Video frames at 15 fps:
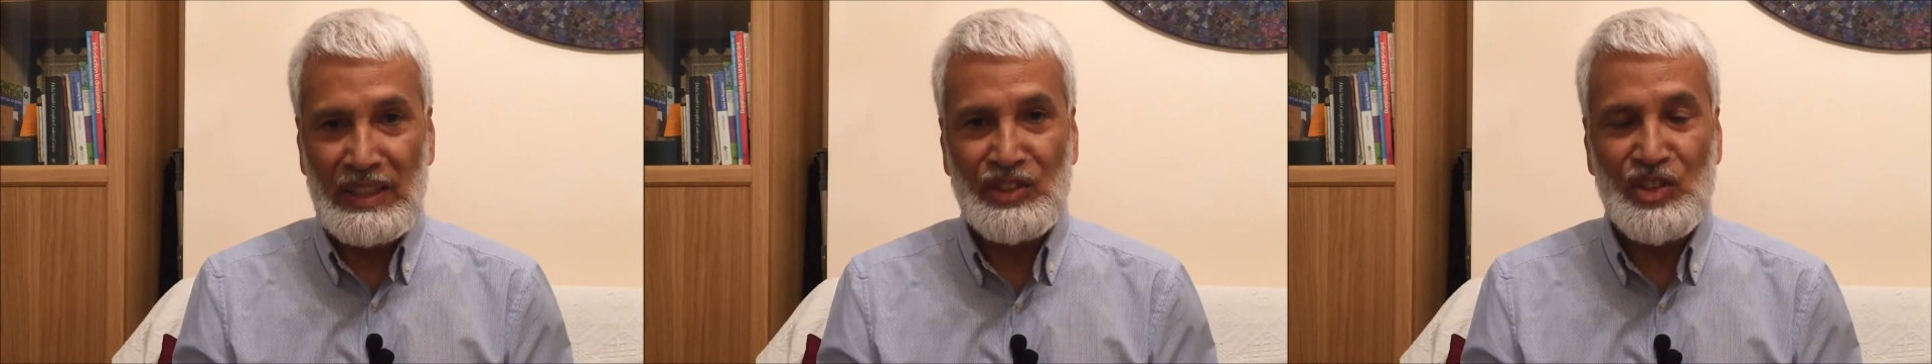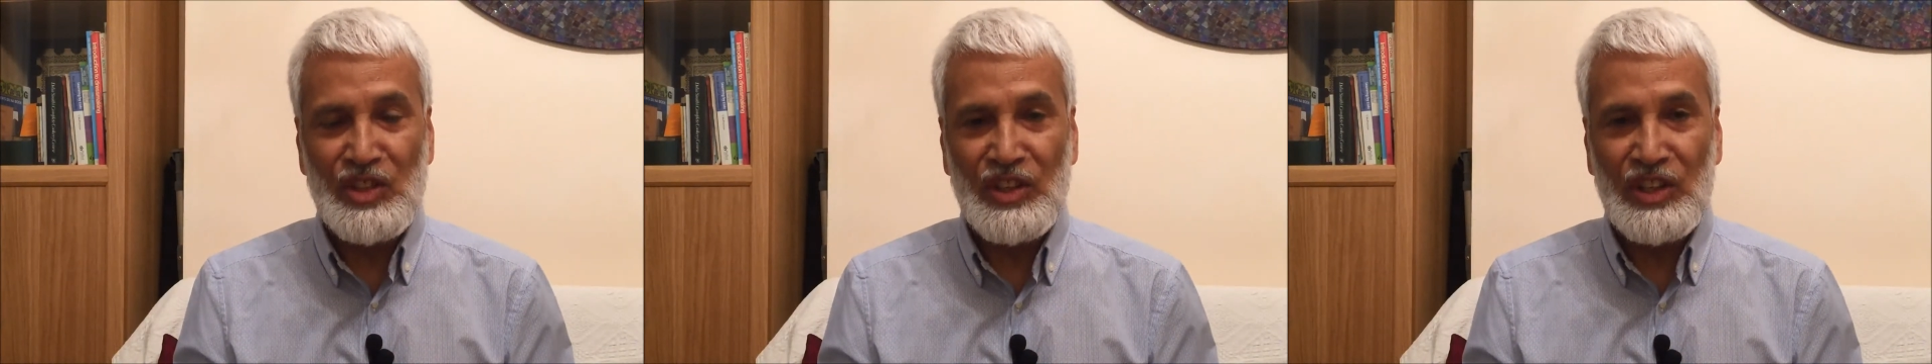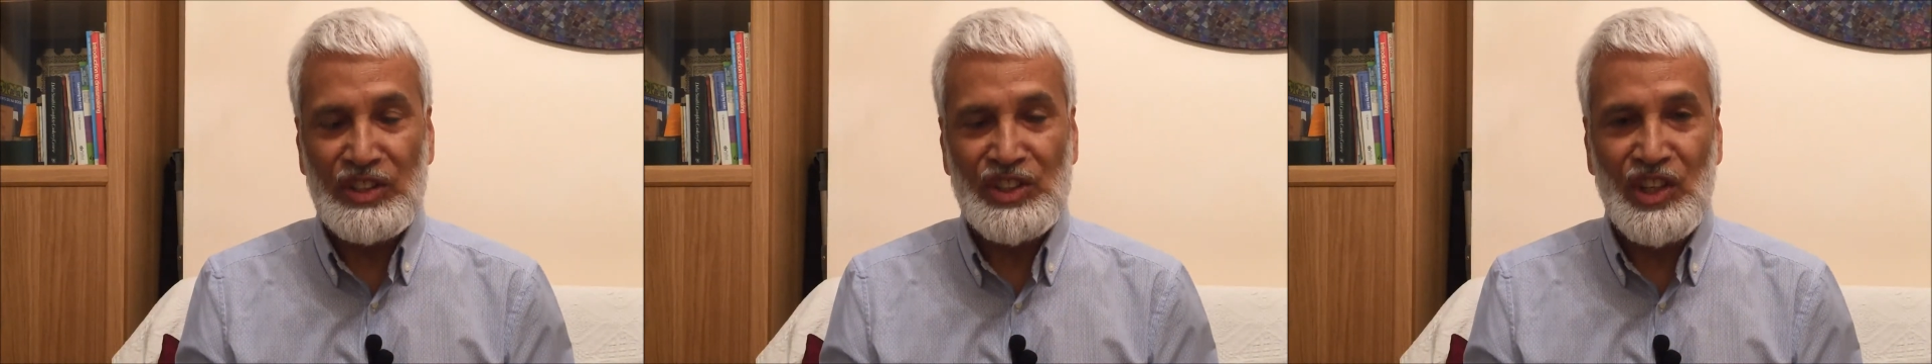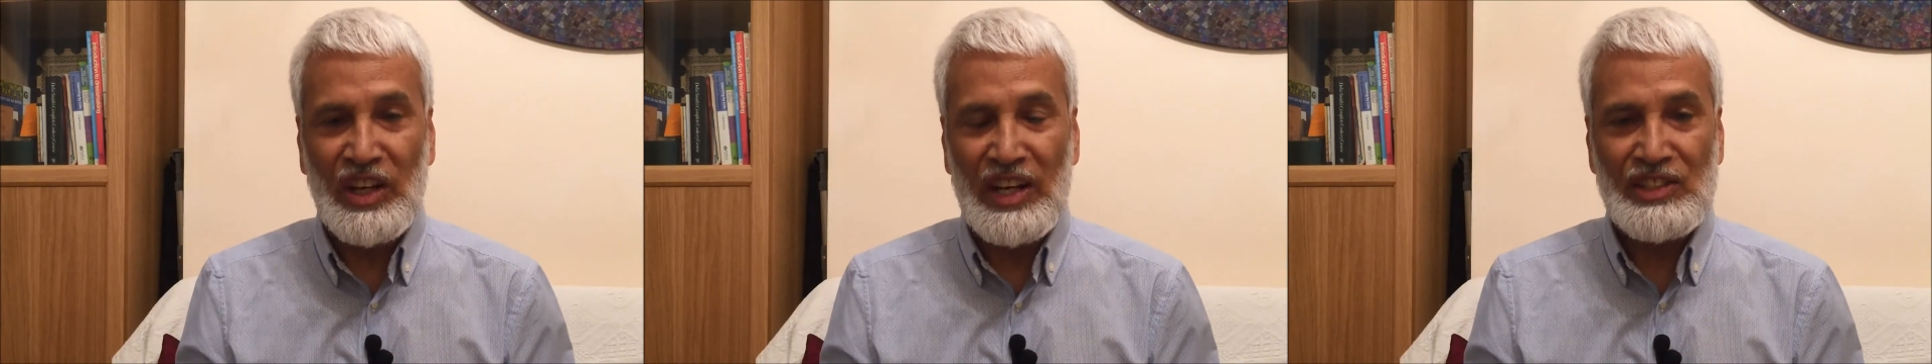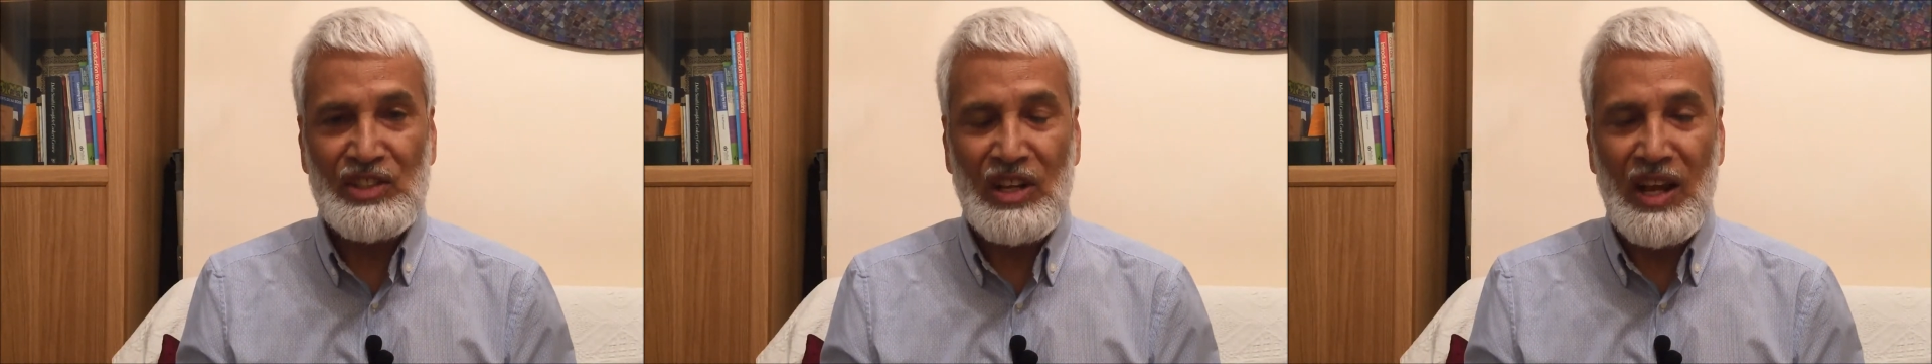the
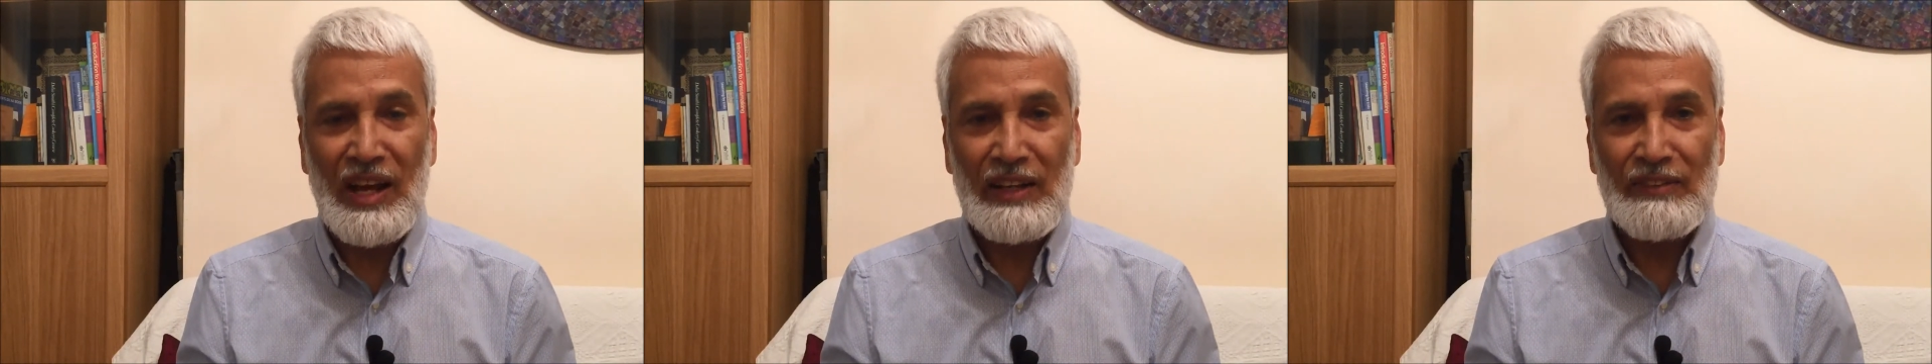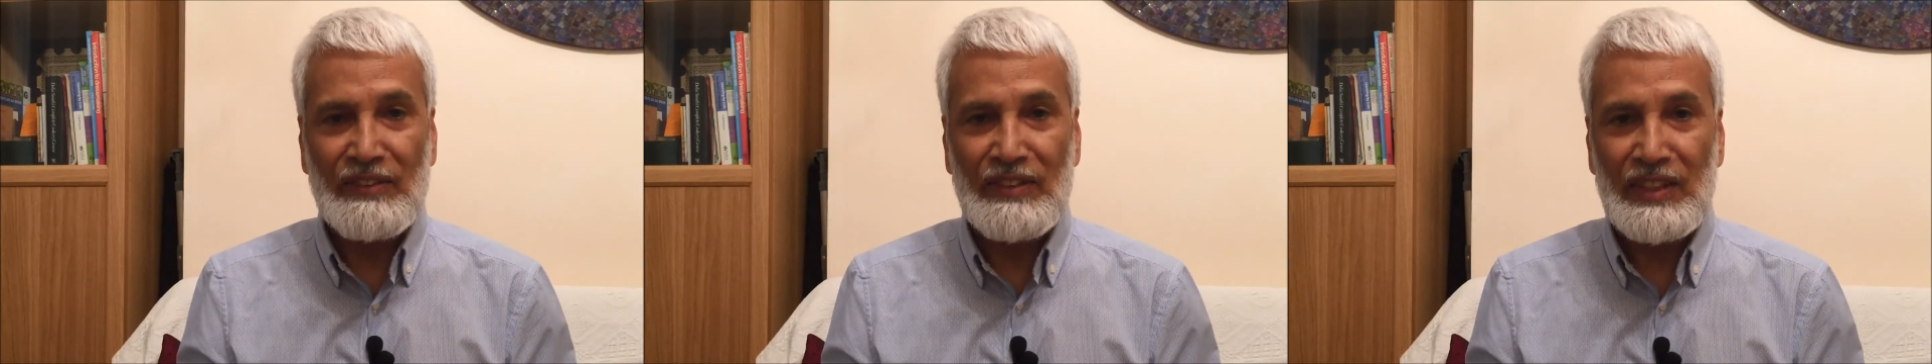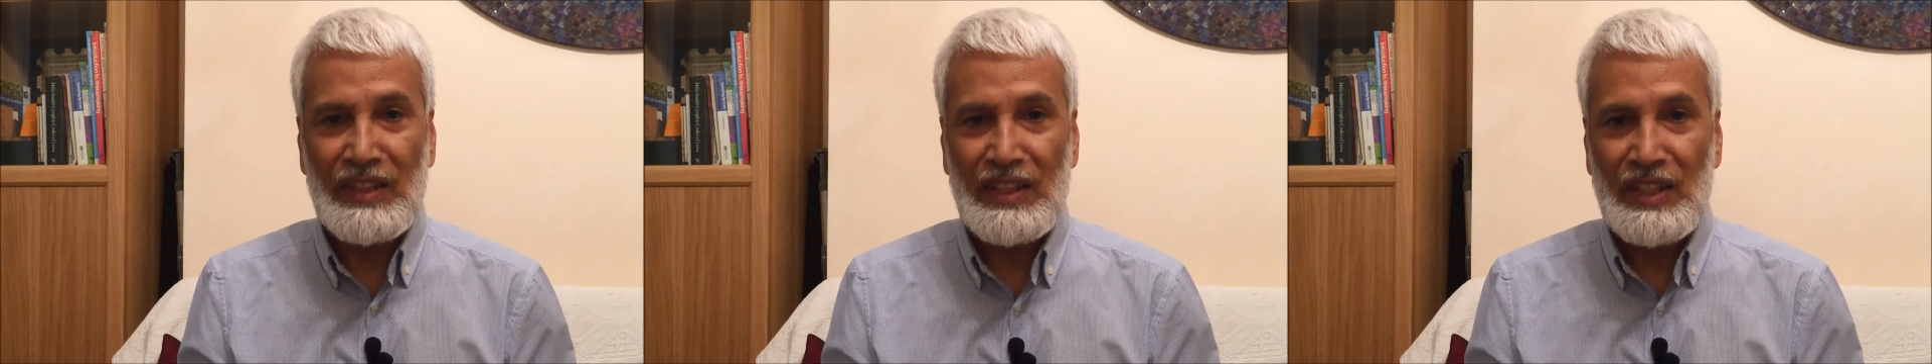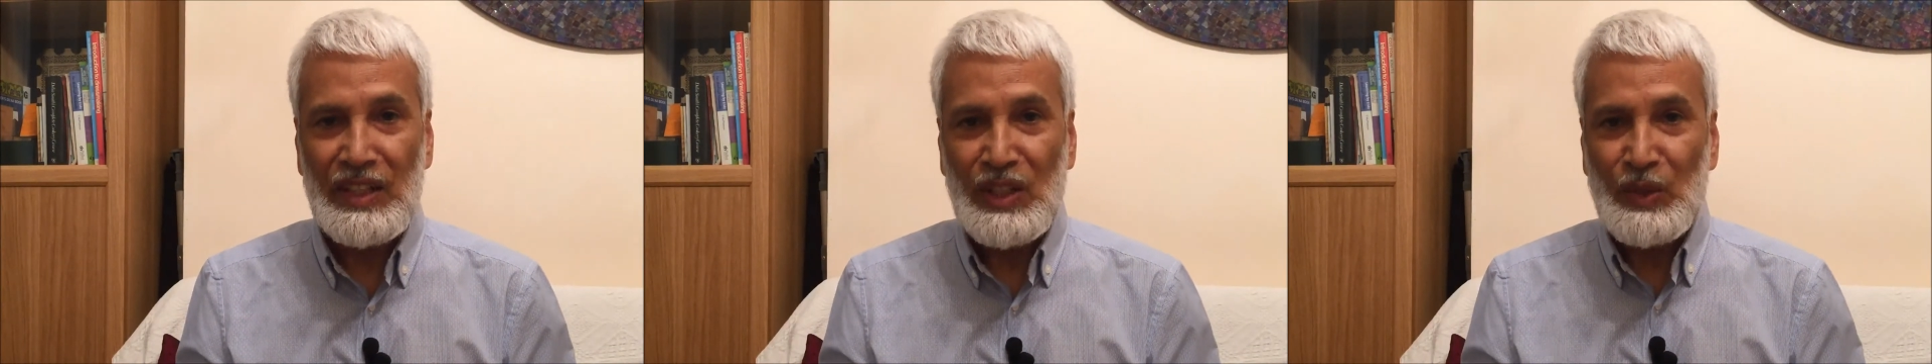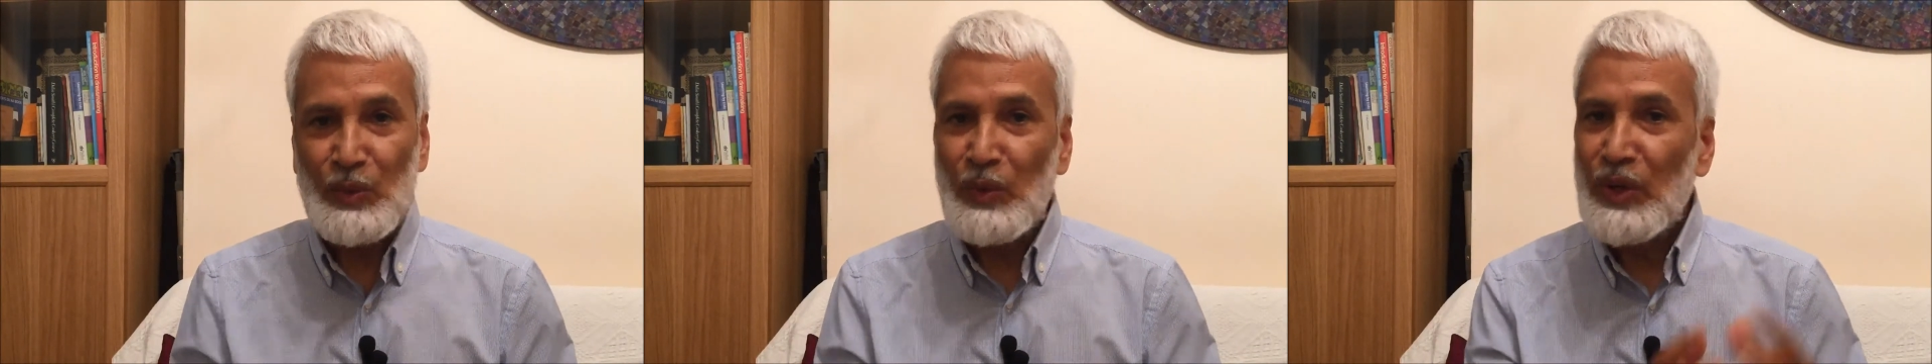children's life.
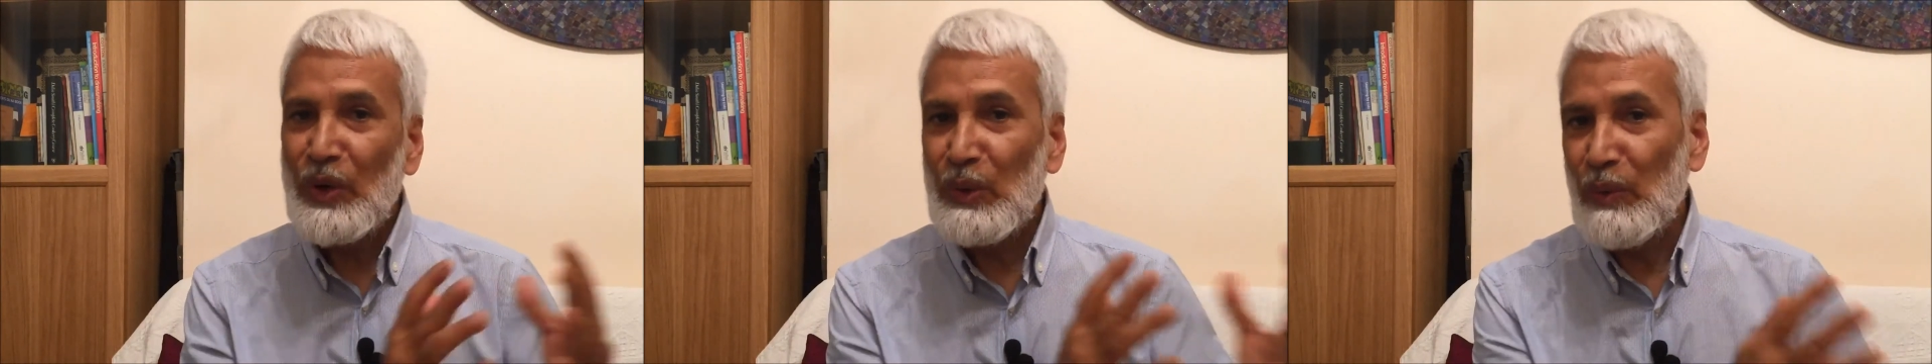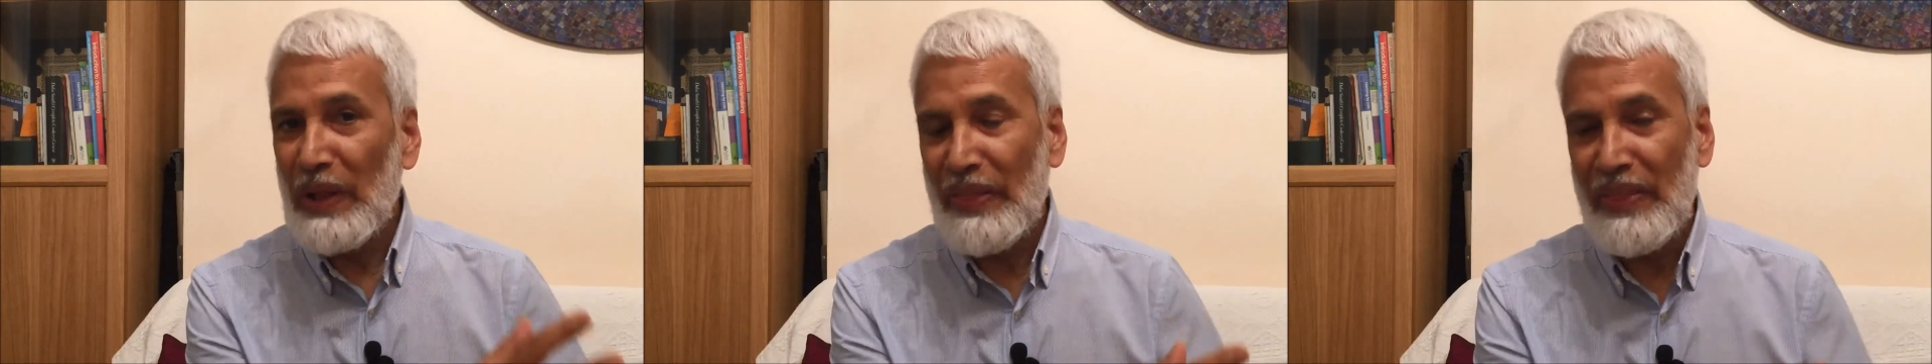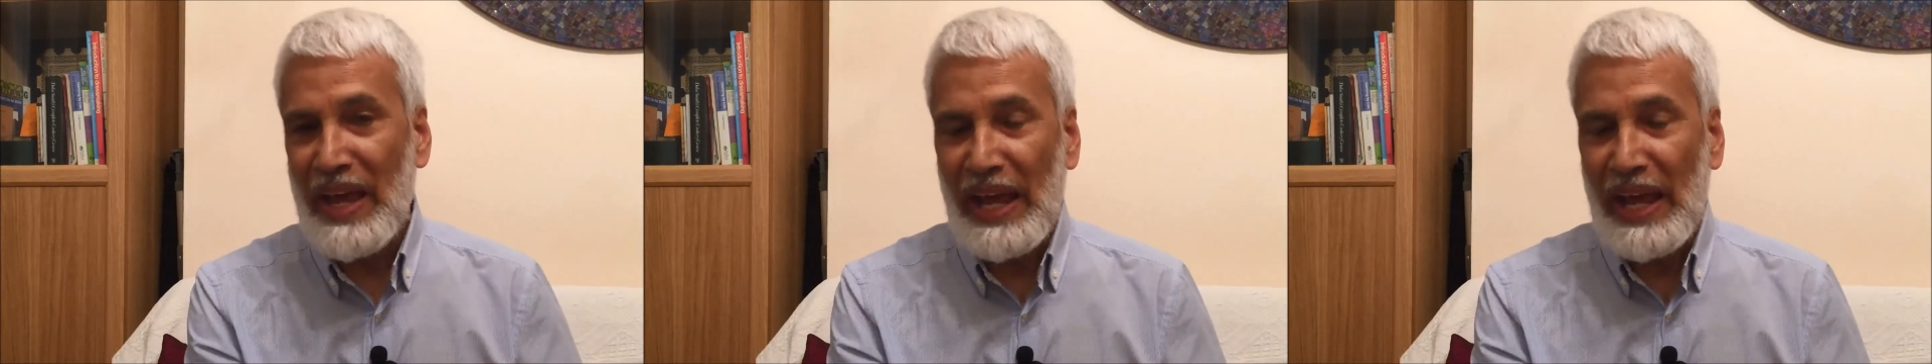We don't want